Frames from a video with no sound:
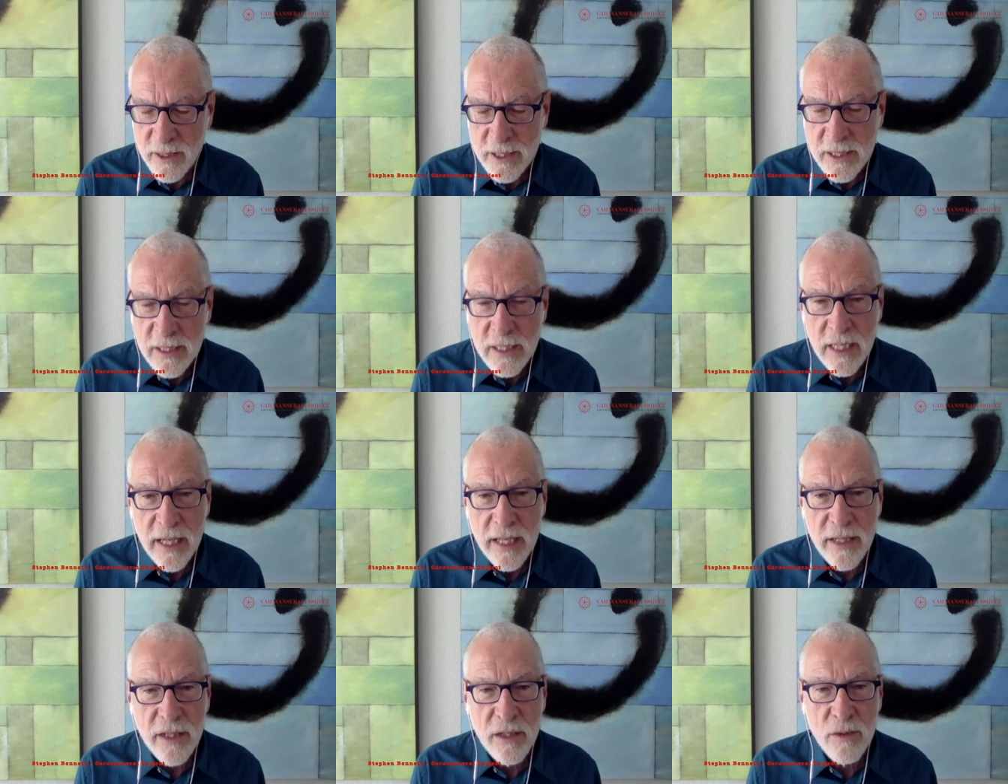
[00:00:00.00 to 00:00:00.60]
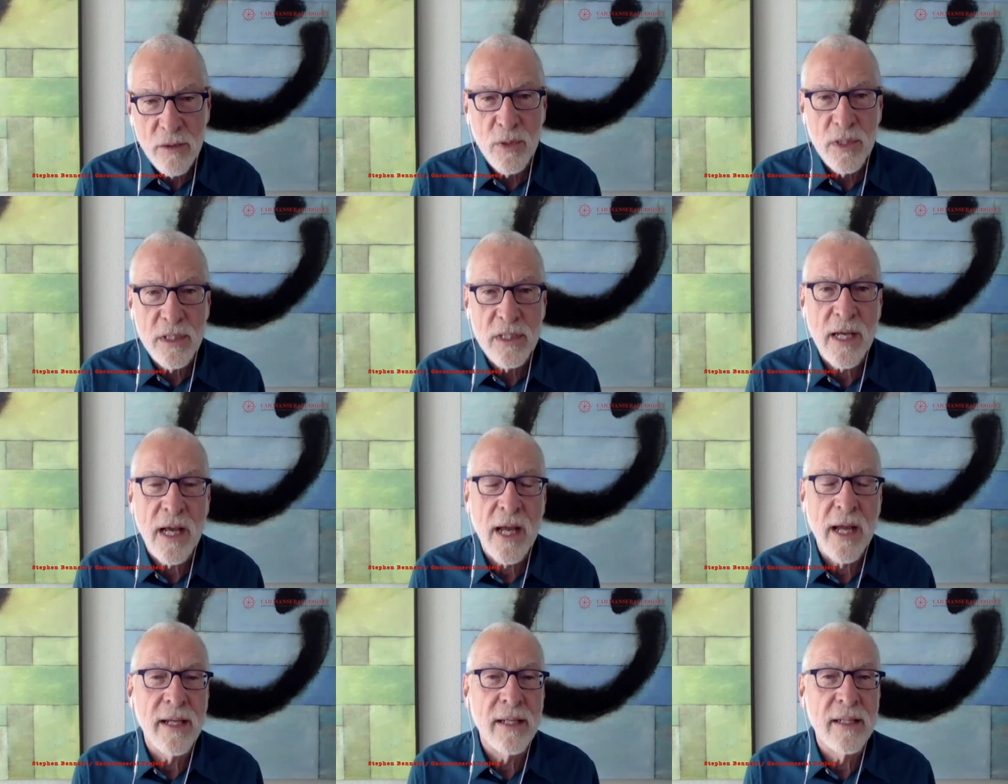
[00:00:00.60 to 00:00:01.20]
And then we're
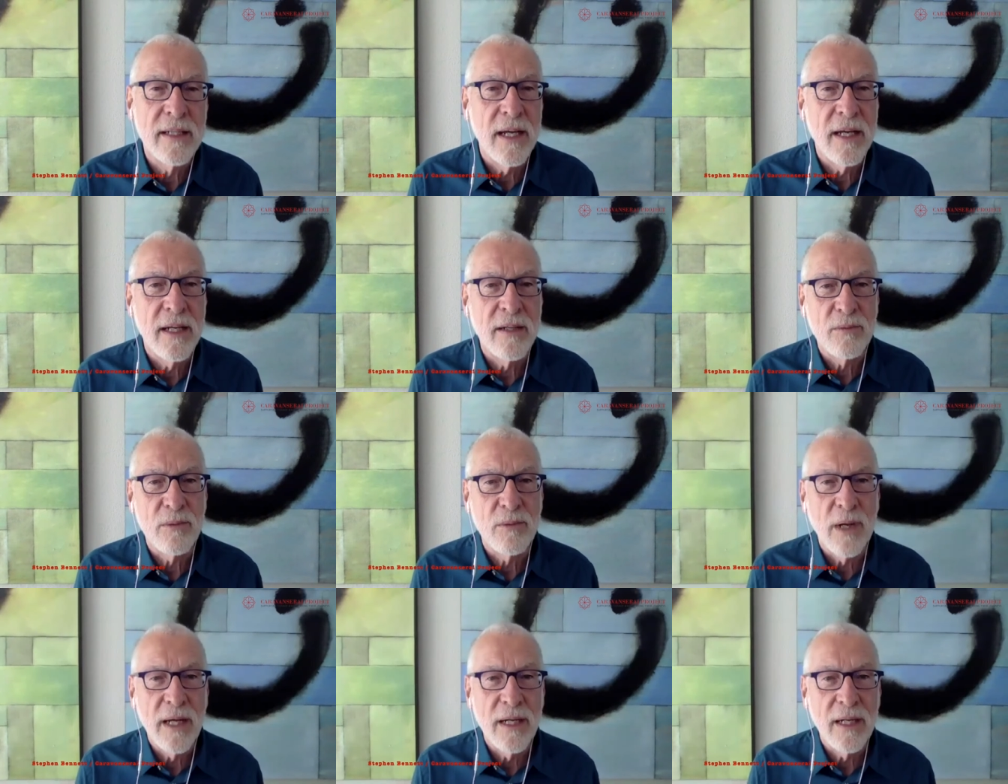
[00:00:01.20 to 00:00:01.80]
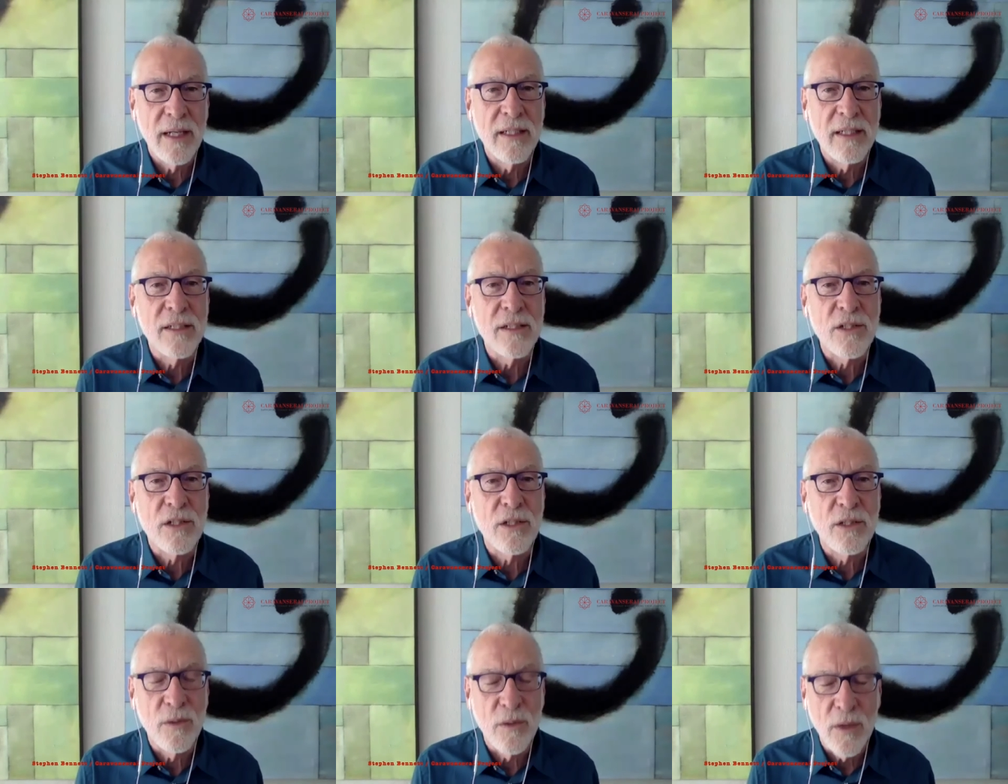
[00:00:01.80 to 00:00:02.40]
tying that right
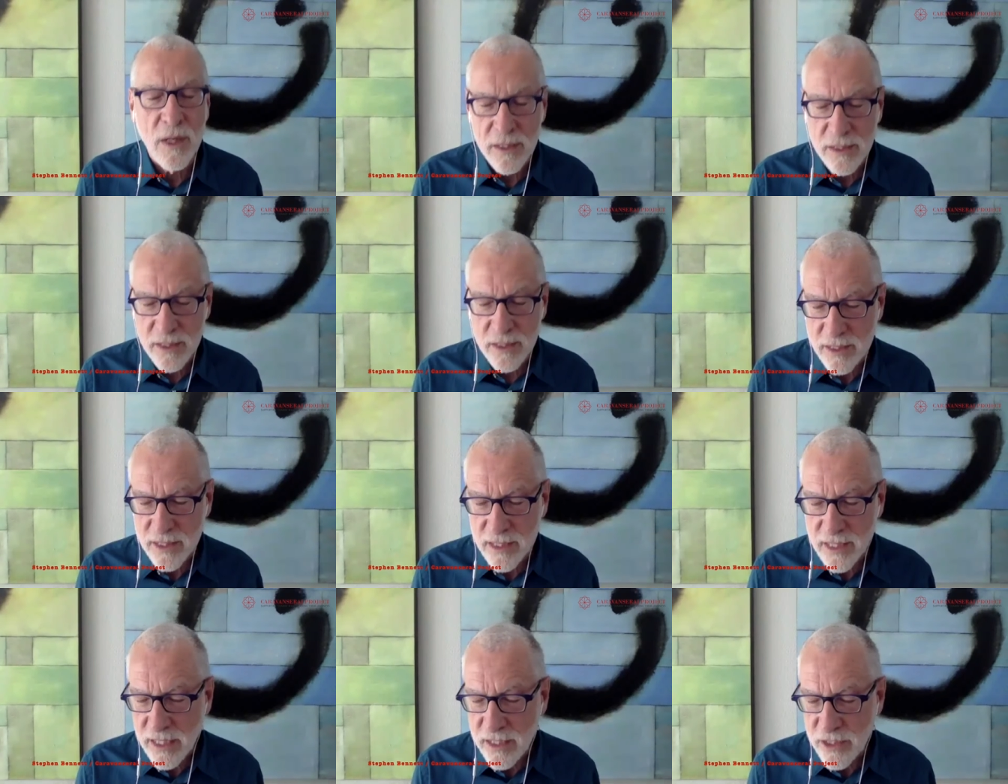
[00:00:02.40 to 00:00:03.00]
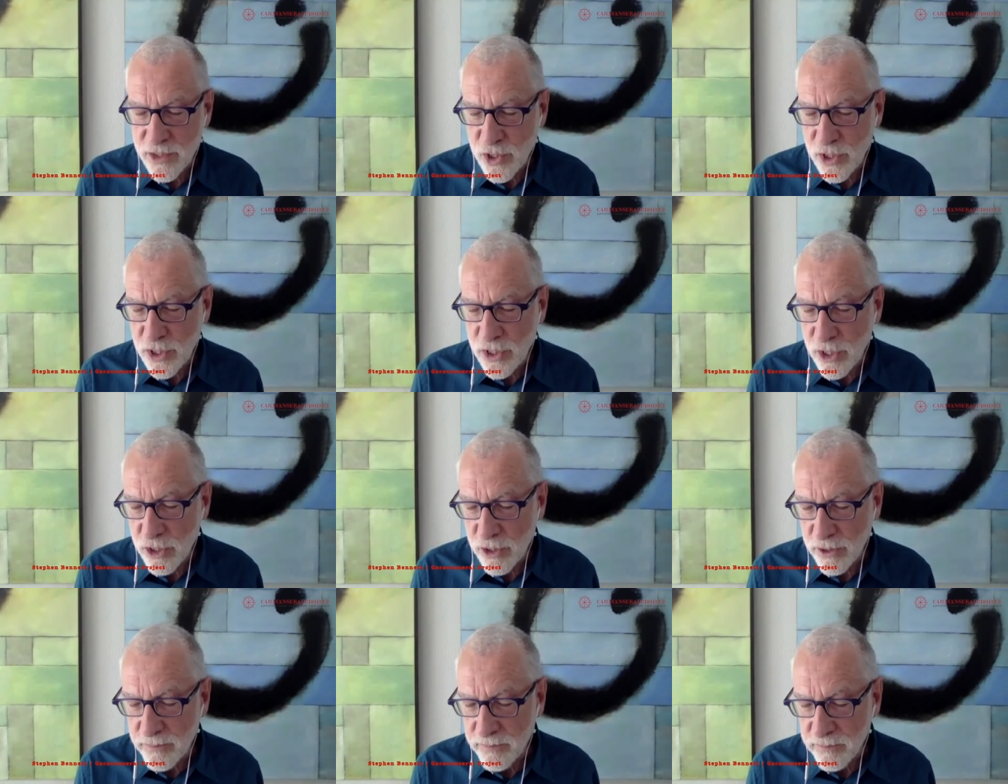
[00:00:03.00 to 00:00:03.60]
into our discussion
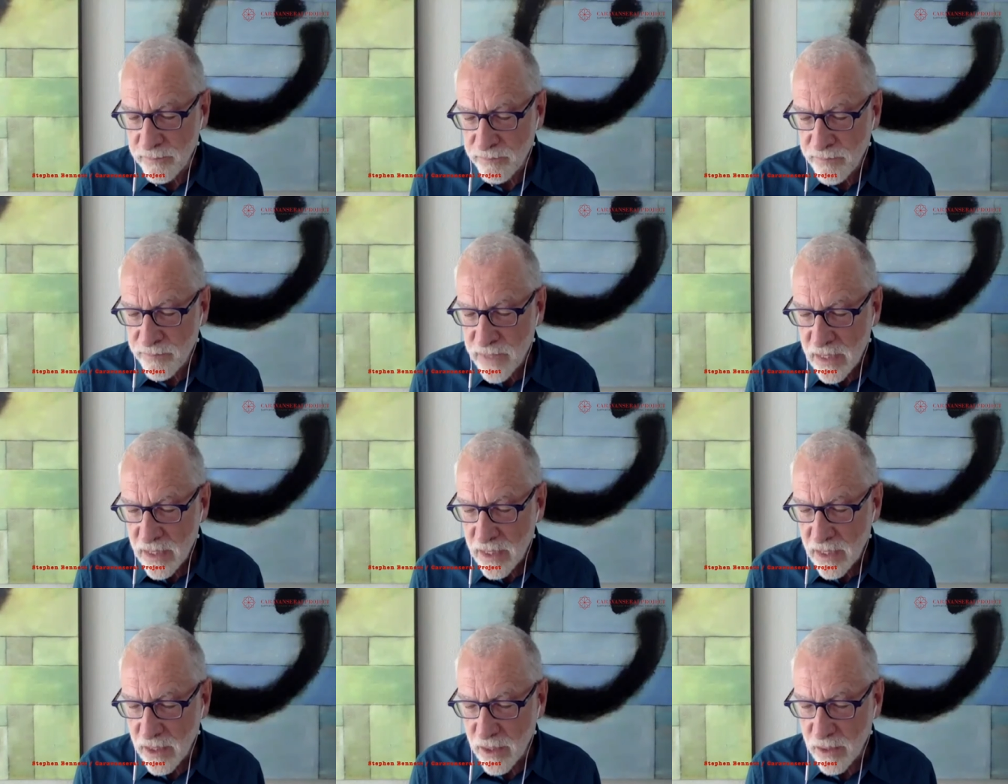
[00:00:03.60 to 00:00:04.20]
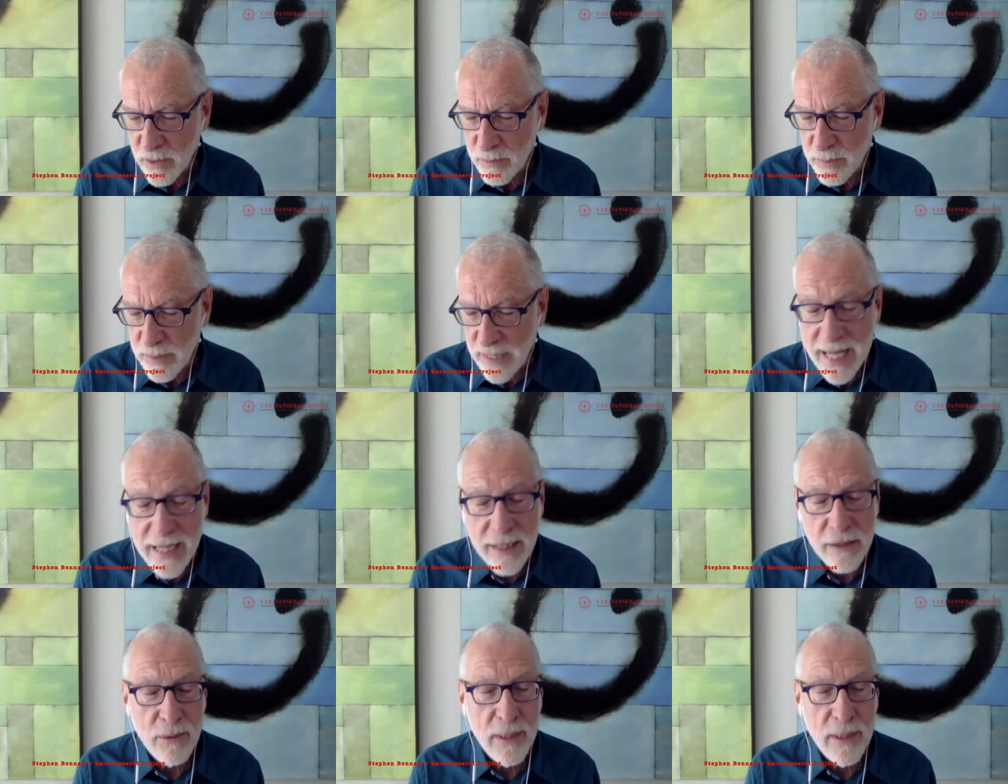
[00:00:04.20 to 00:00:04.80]
on Black
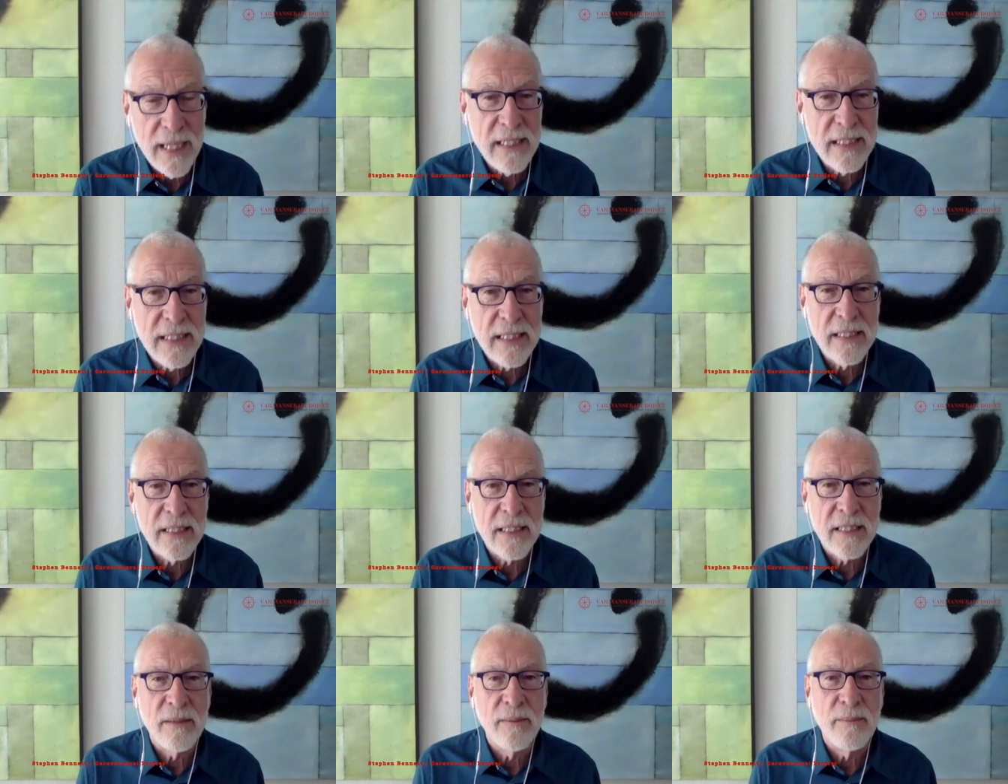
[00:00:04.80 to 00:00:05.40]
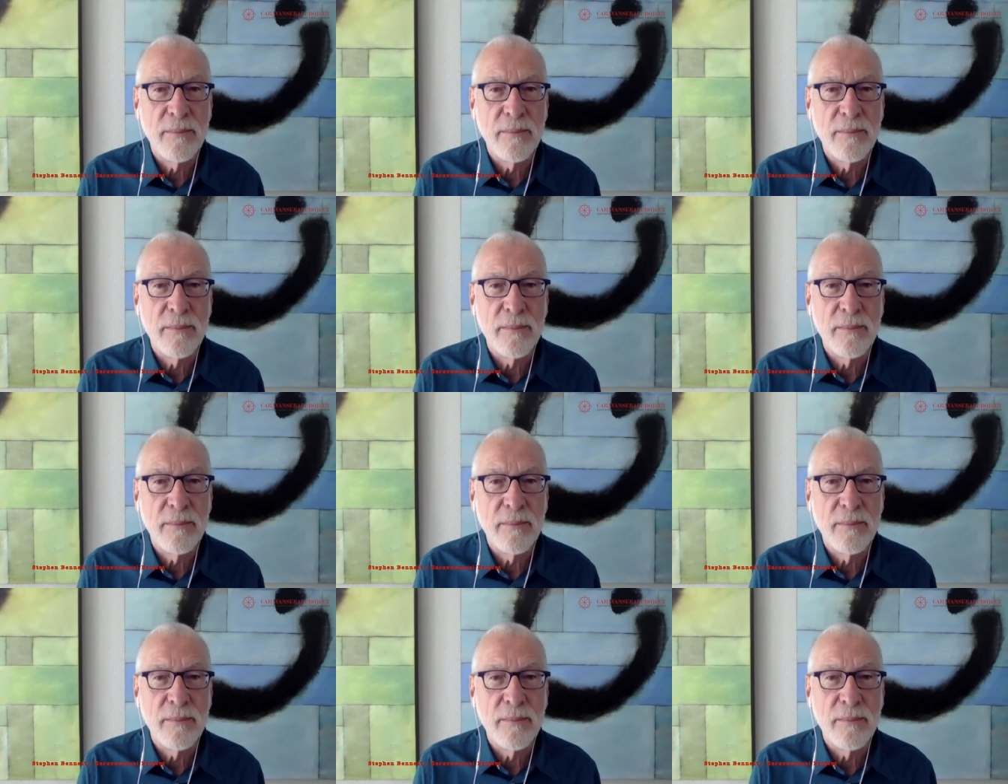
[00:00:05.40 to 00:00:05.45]
racism.